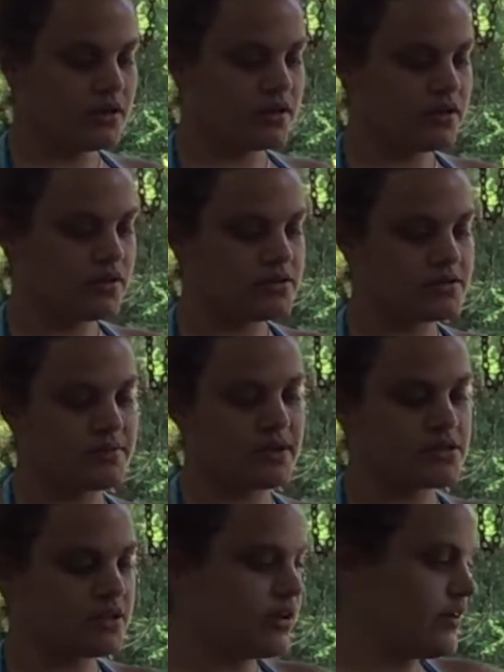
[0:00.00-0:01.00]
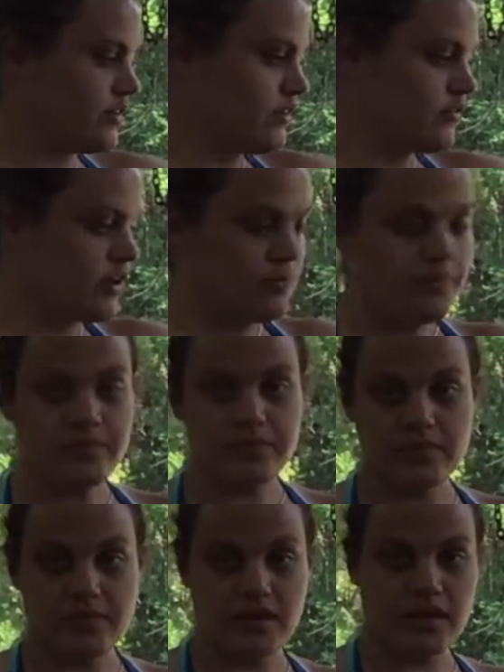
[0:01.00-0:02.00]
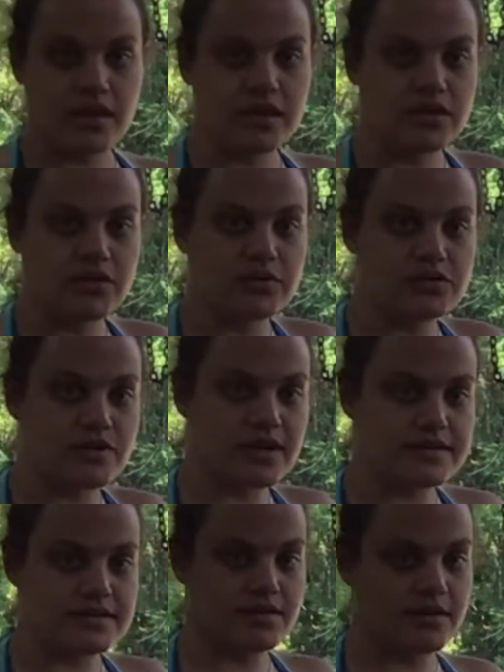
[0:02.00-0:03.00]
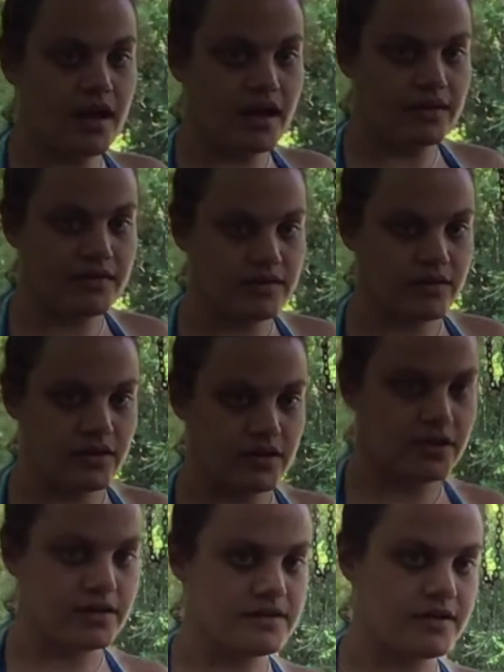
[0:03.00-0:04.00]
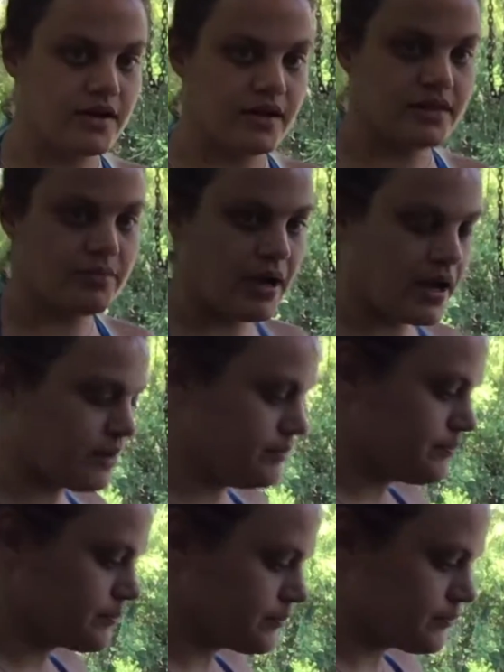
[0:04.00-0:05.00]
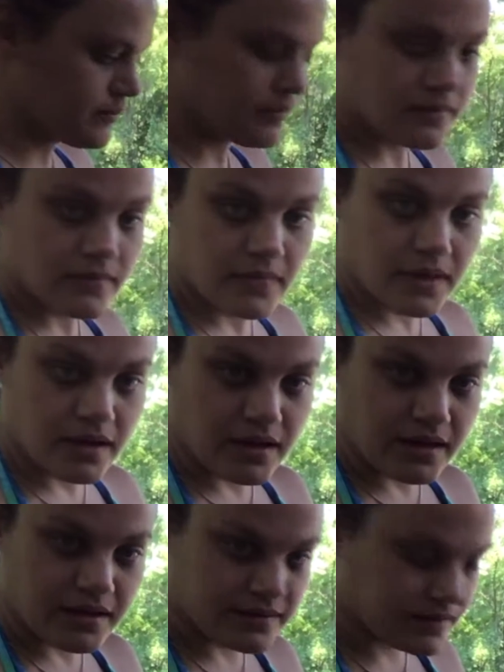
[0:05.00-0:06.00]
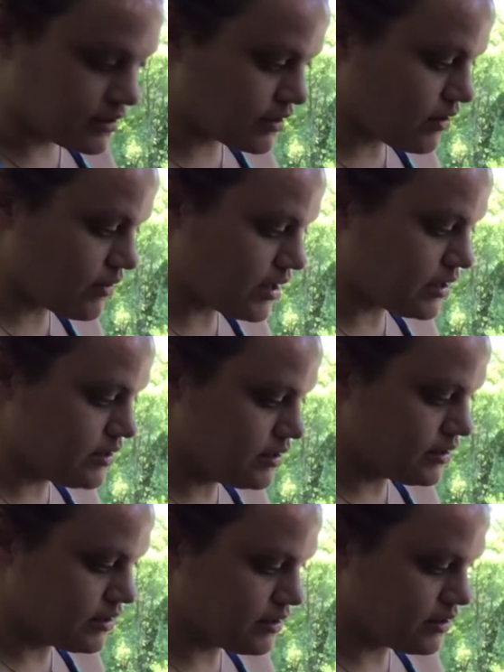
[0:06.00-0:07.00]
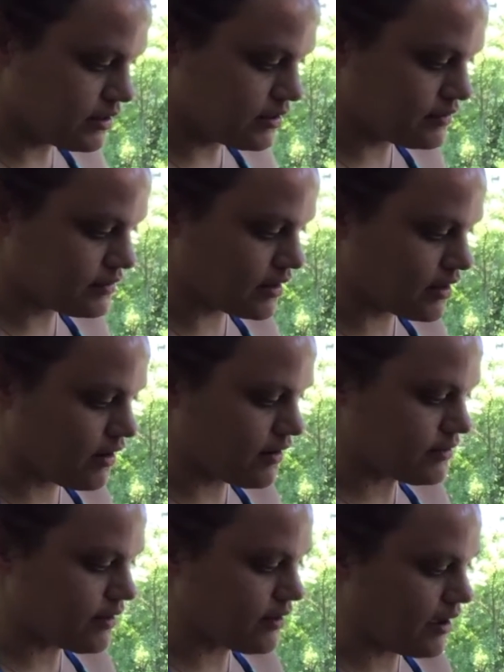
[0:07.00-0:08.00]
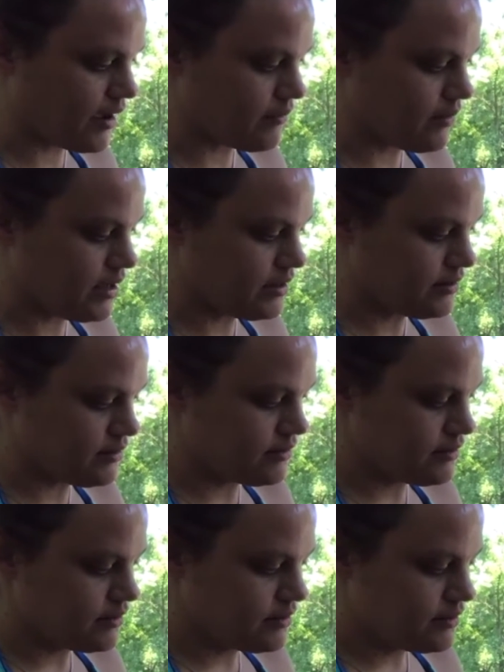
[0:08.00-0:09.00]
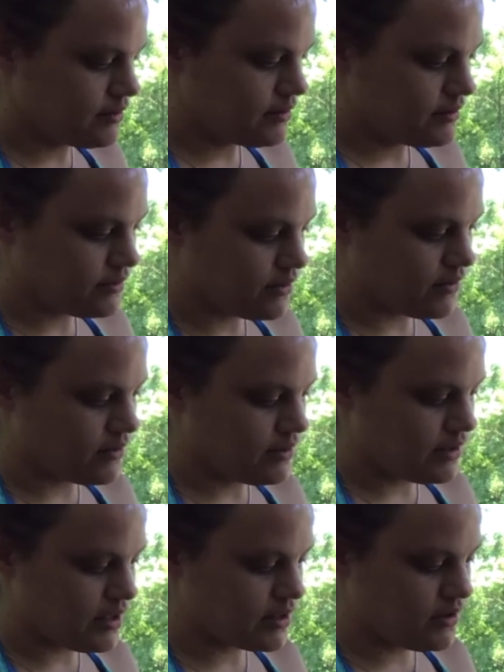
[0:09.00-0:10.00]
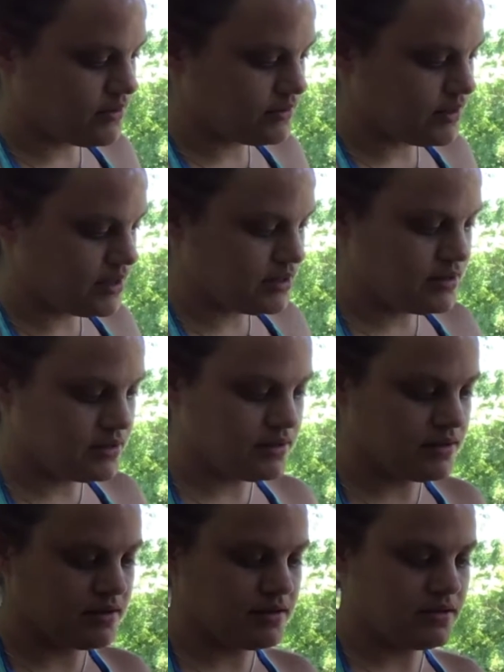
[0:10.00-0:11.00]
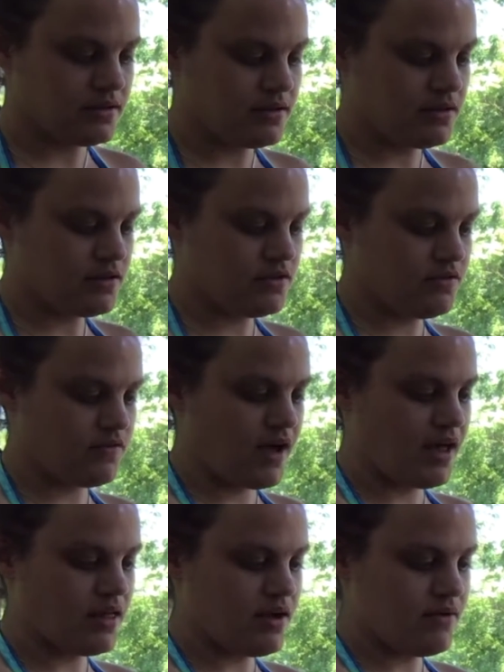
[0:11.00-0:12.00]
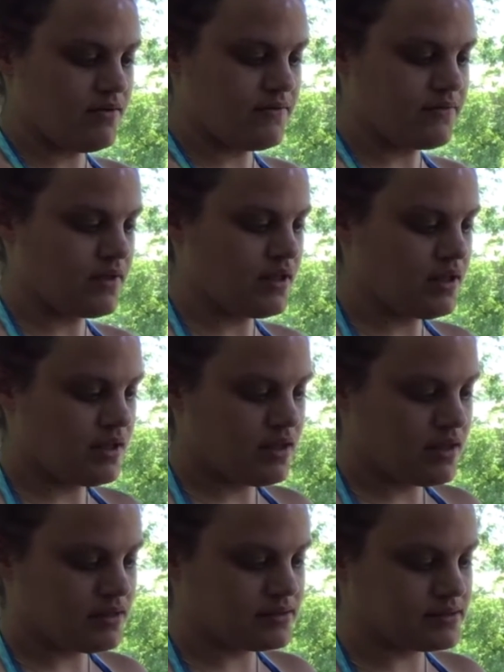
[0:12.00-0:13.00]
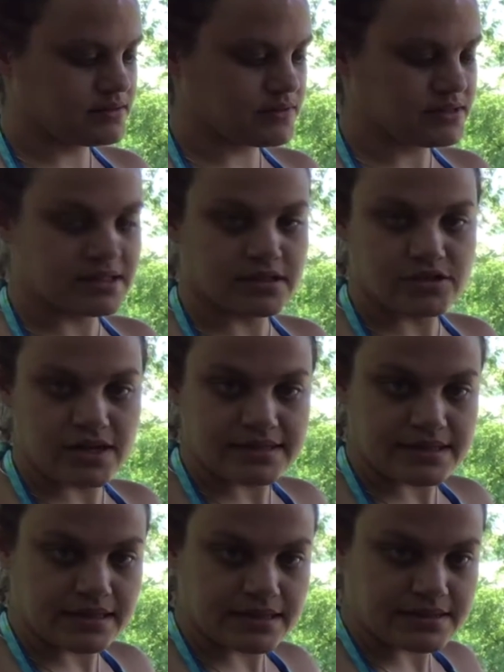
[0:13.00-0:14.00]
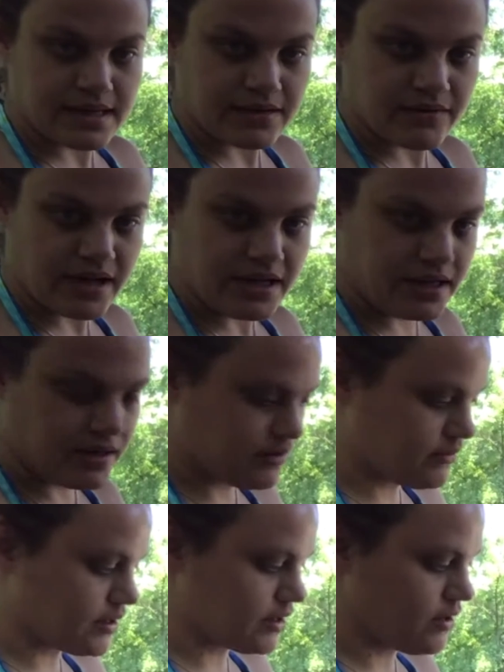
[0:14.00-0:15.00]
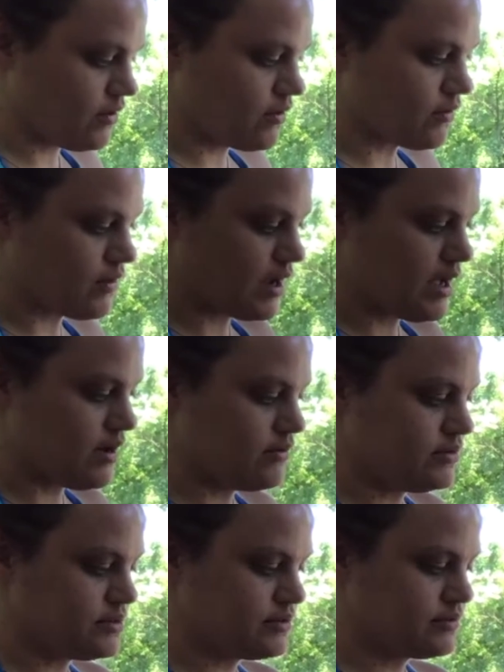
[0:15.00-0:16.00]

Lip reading: you just make sure you have enough rope, and then you would trace your knot. So you're going to start at the bottom, and it's going to go in. It's like cars on a highway. So it goes in, you follow, and since we're still tracing this line right here, we're going to go around,